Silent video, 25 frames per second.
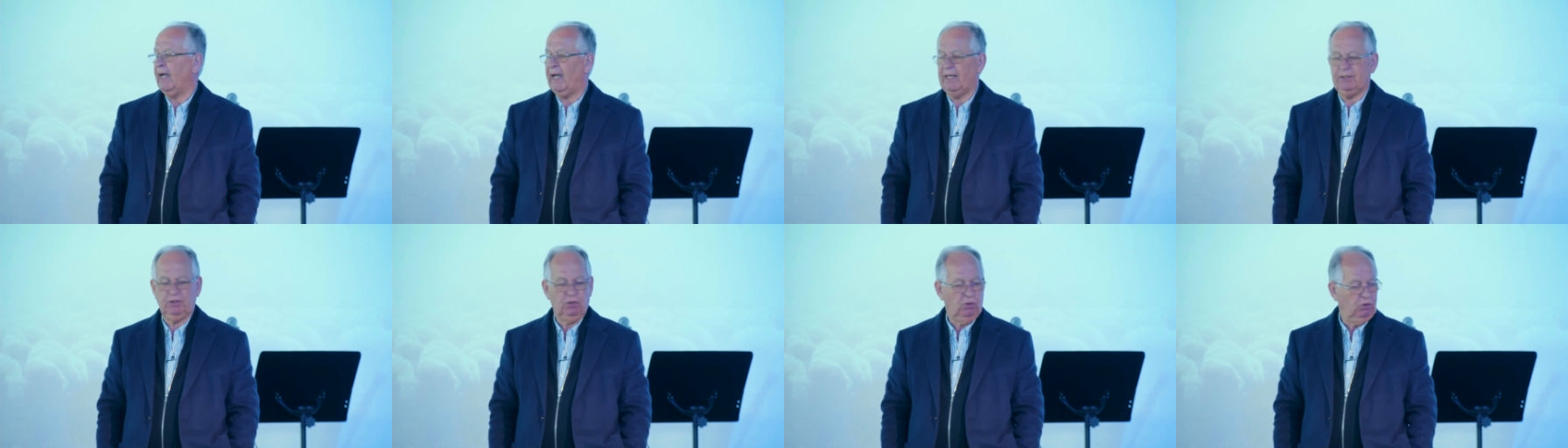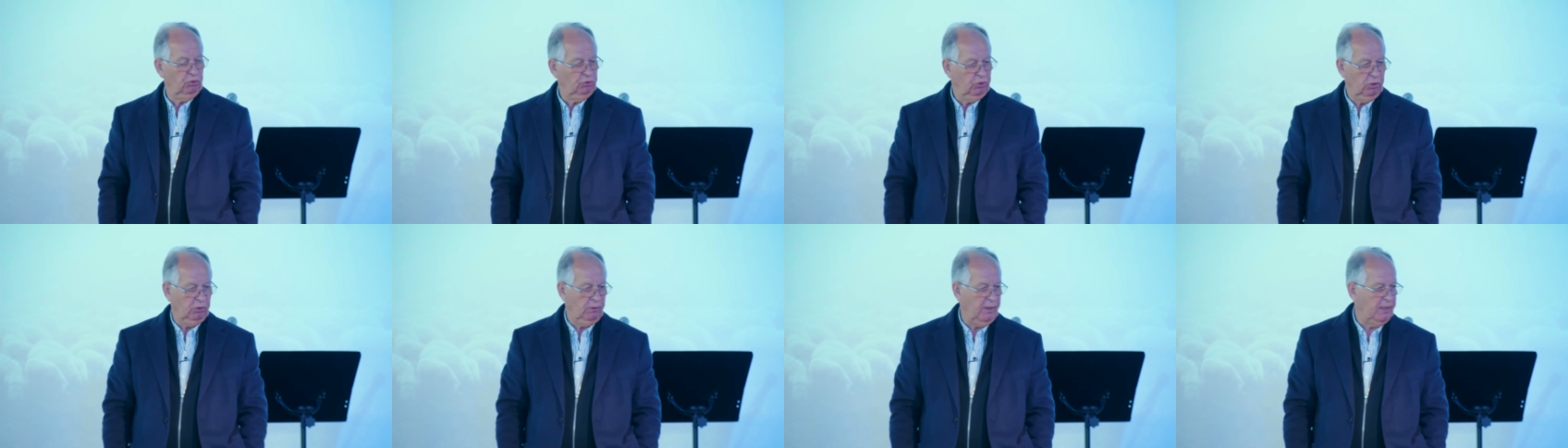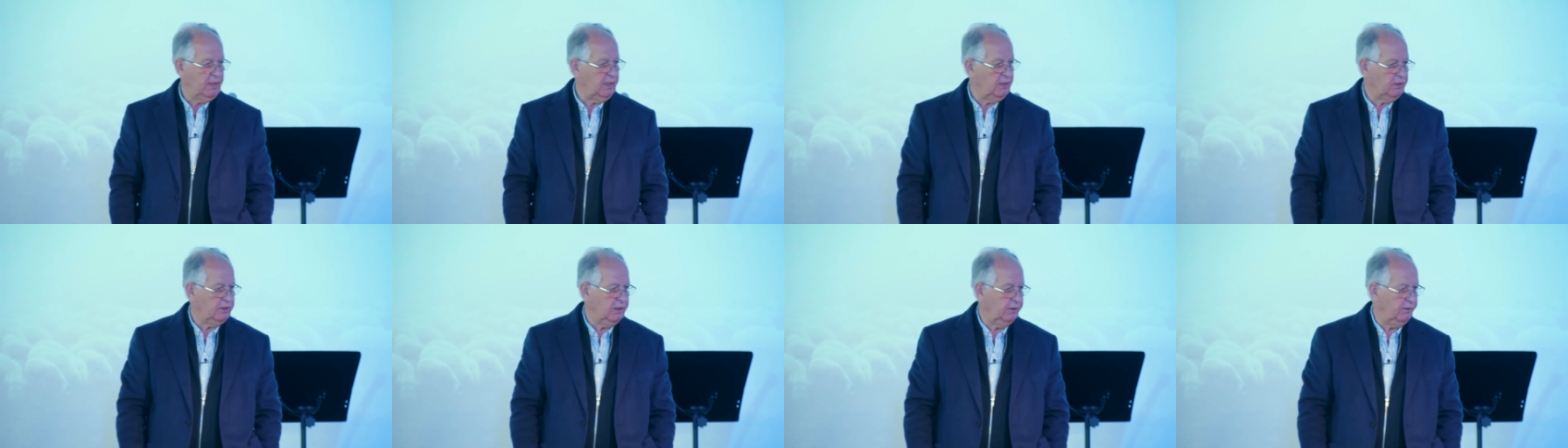I don't know
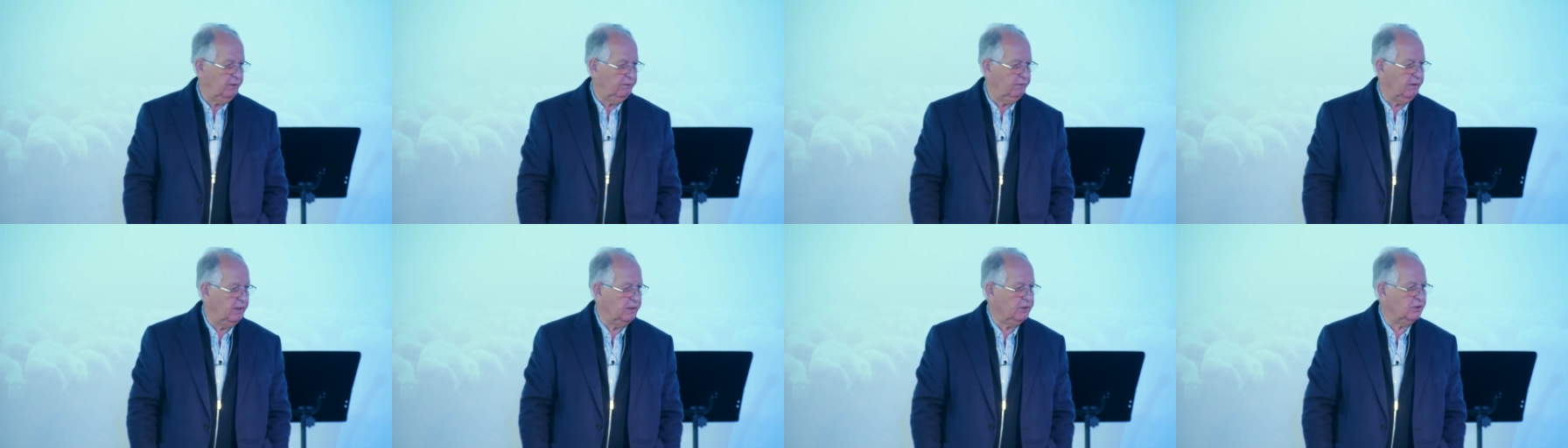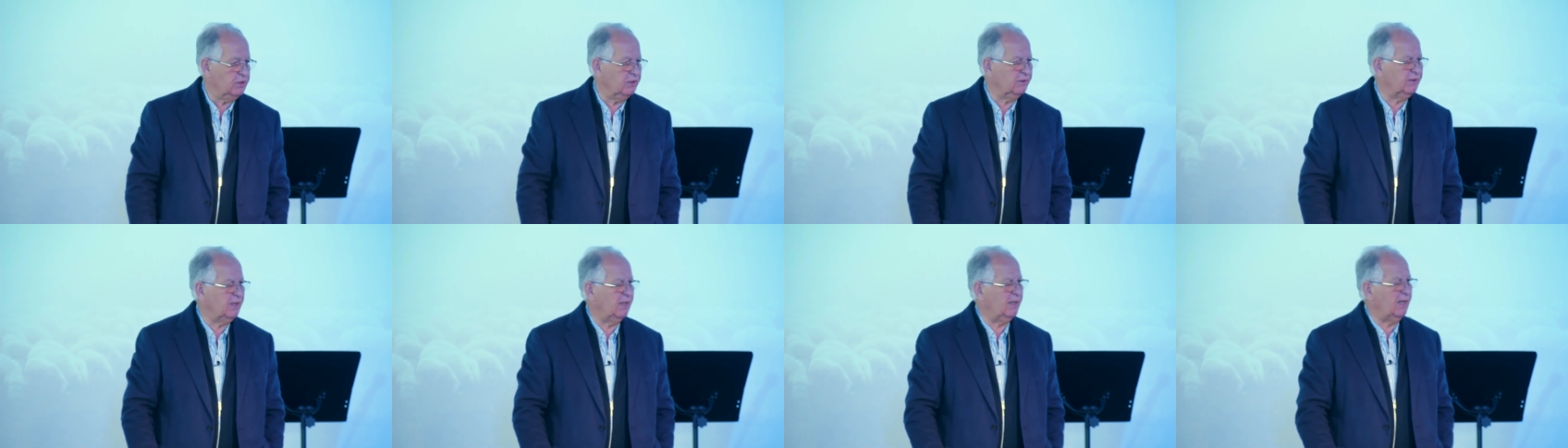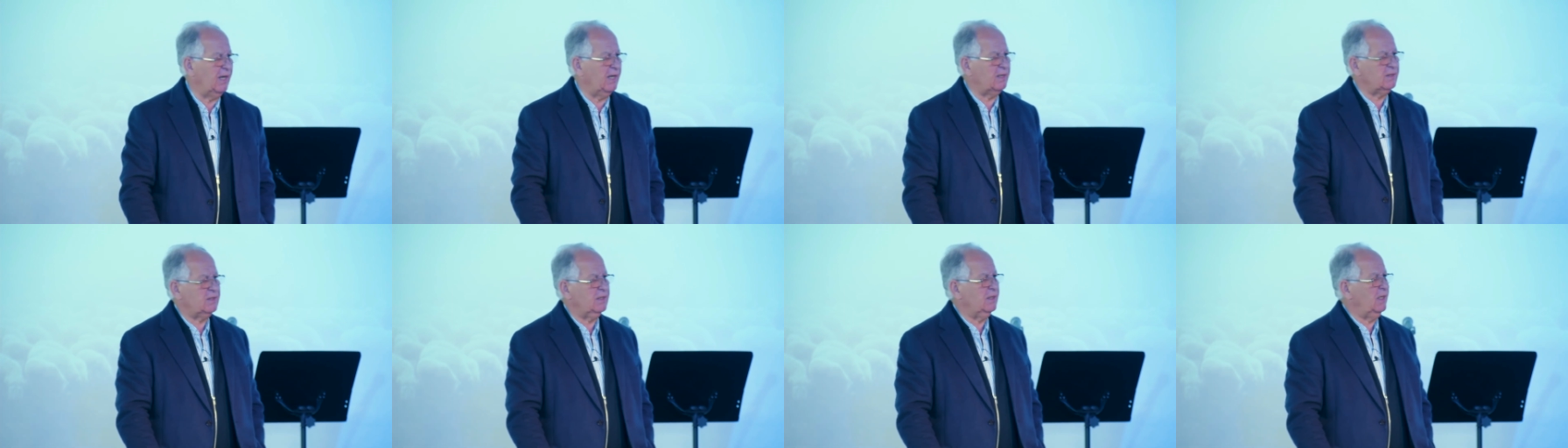any generation
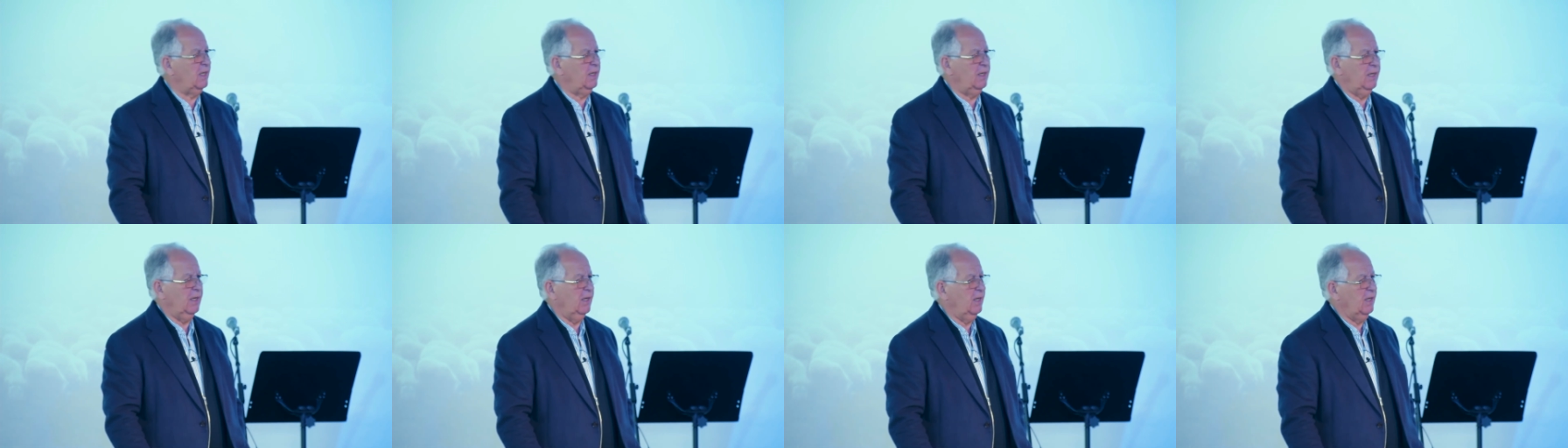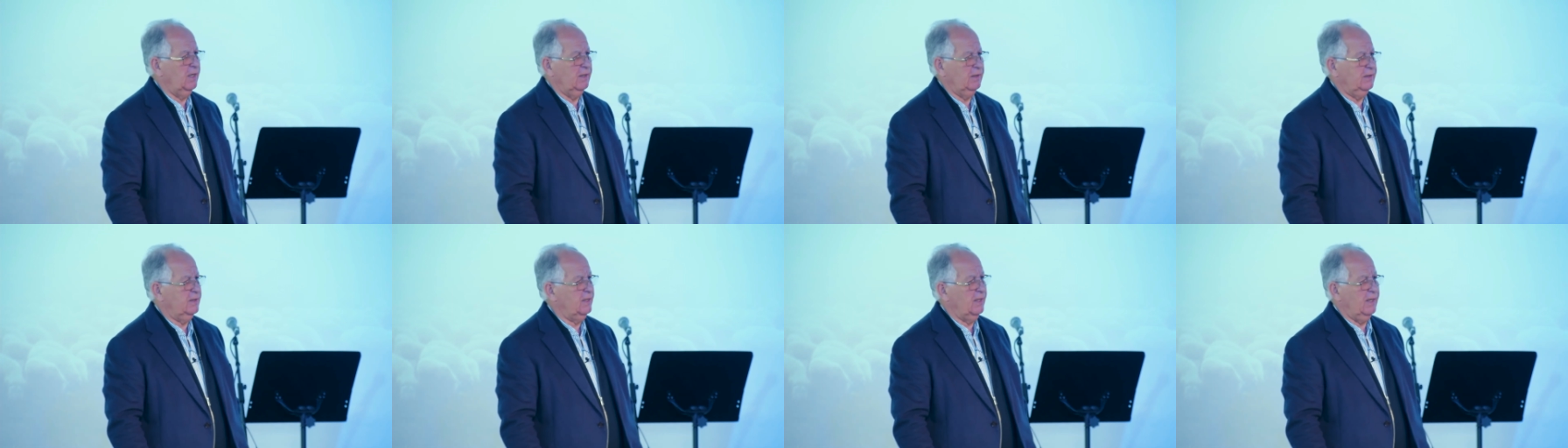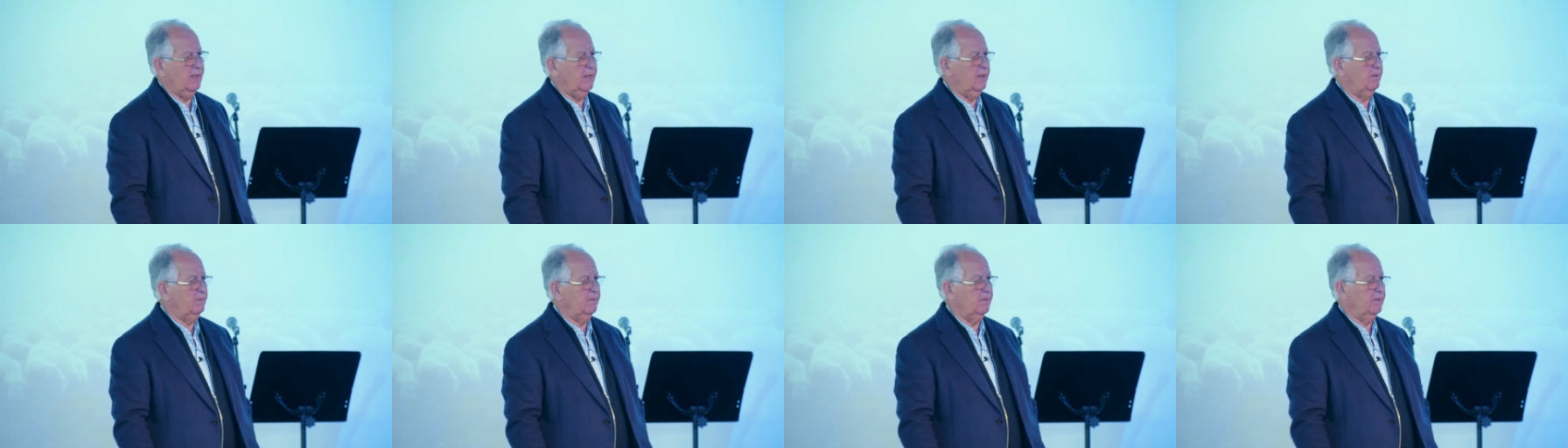that hasn't had a hard
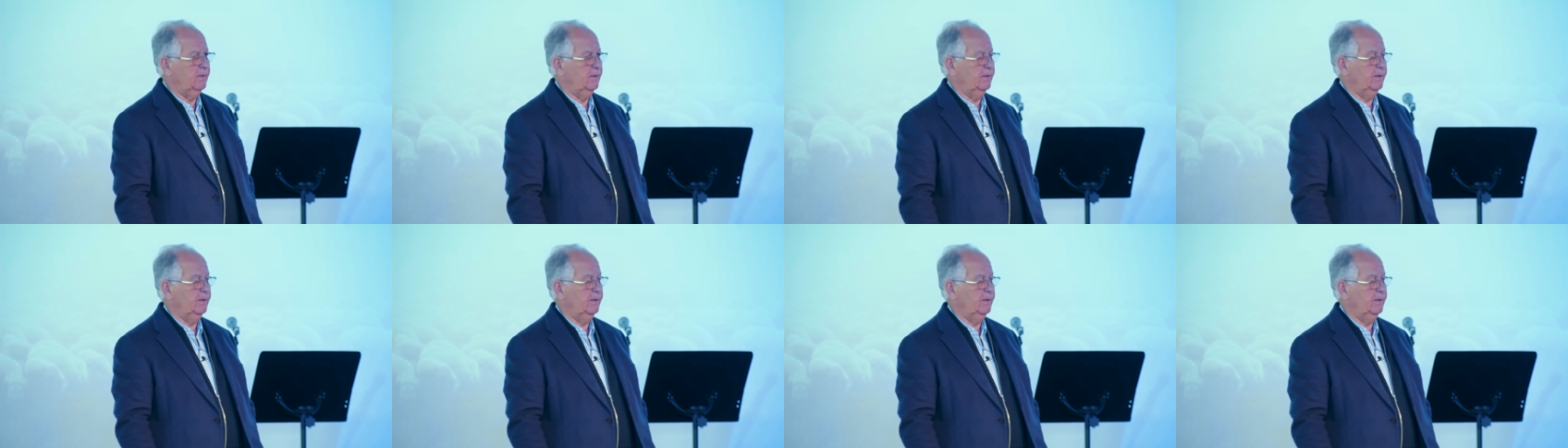time.